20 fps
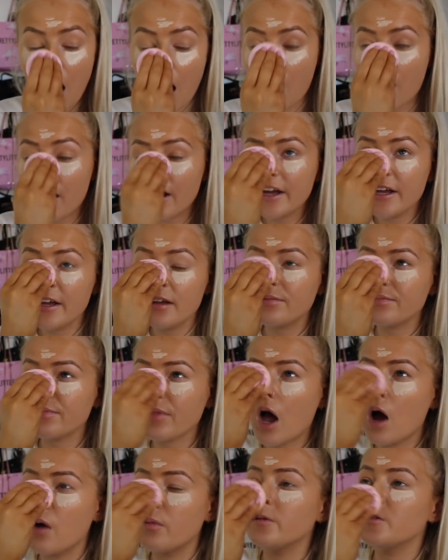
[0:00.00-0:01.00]
I
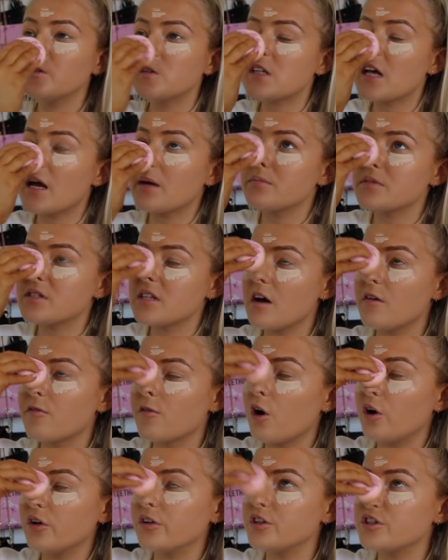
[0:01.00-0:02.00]
wouldn't say I'm
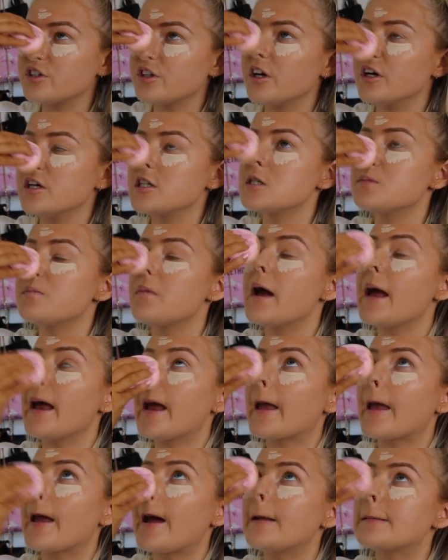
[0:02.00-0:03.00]
self-conscious, but
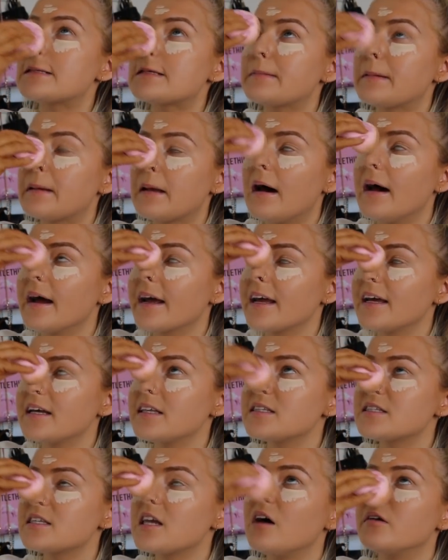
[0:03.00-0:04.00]
it gets me, like,
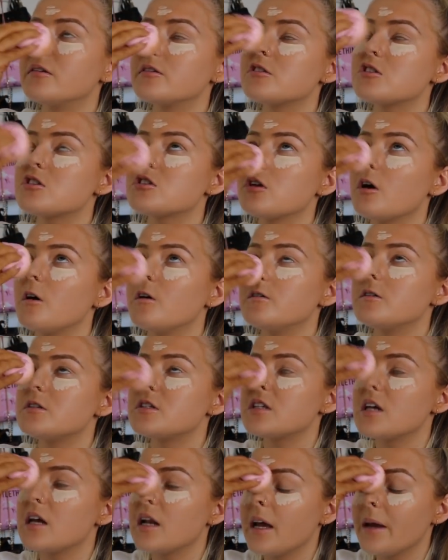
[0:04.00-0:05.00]
it sounds so
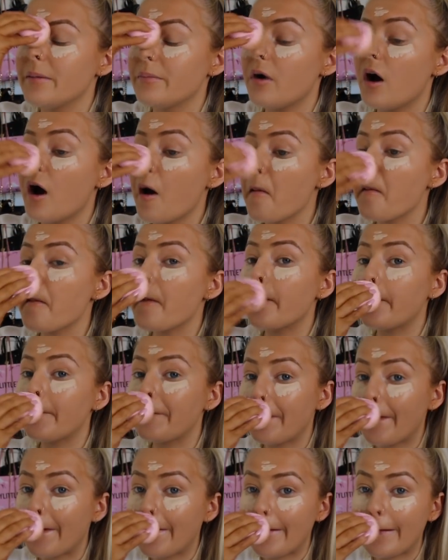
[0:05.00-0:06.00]
silly, but I feel
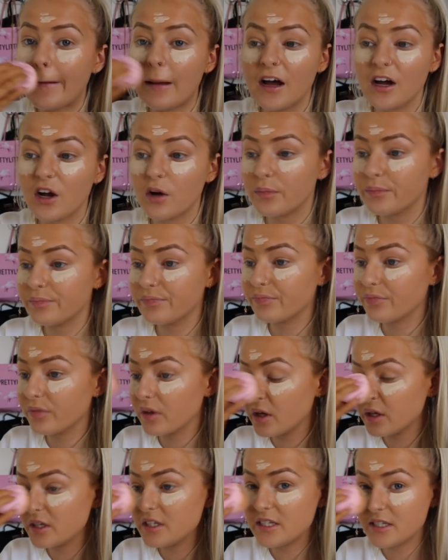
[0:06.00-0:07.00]
really, like,
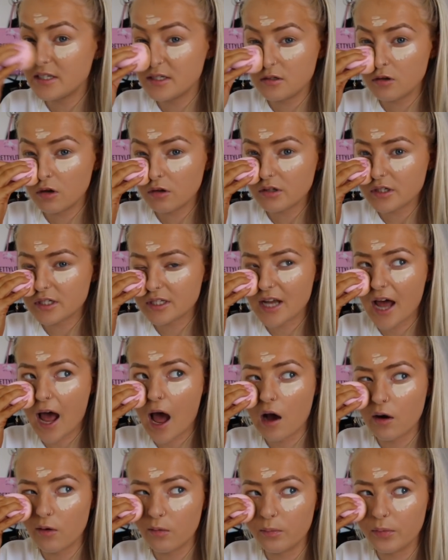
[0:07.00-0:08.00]
not
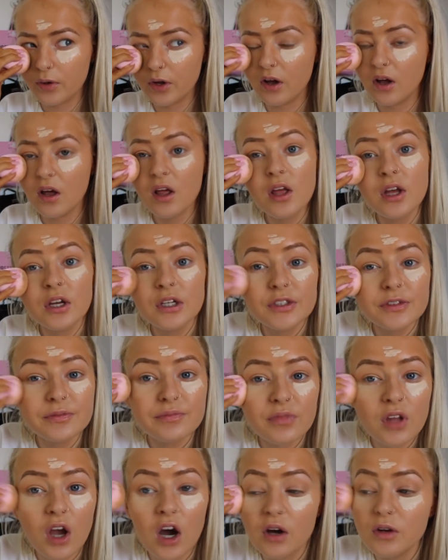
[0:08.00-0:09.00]
down, but
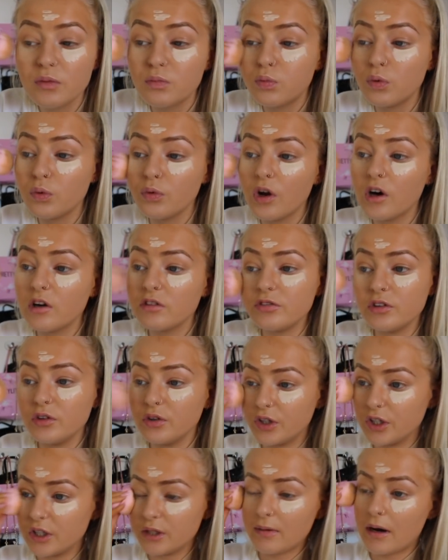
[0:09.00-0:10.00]
I will not feel
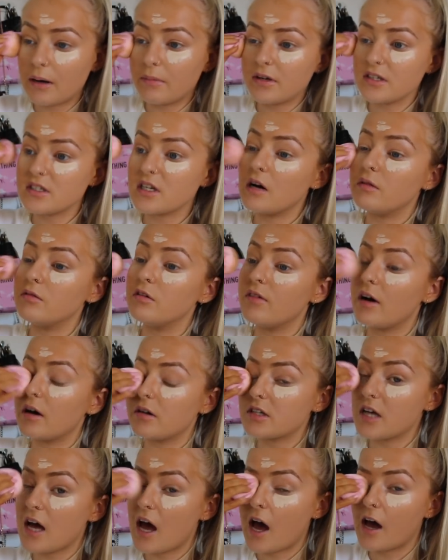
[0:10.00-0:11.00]
good about myself
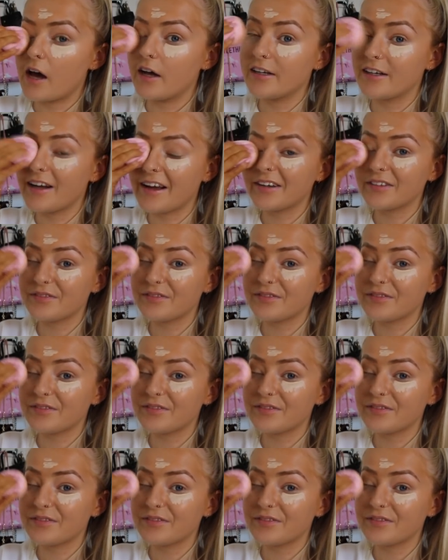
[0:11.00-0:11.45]
without tan.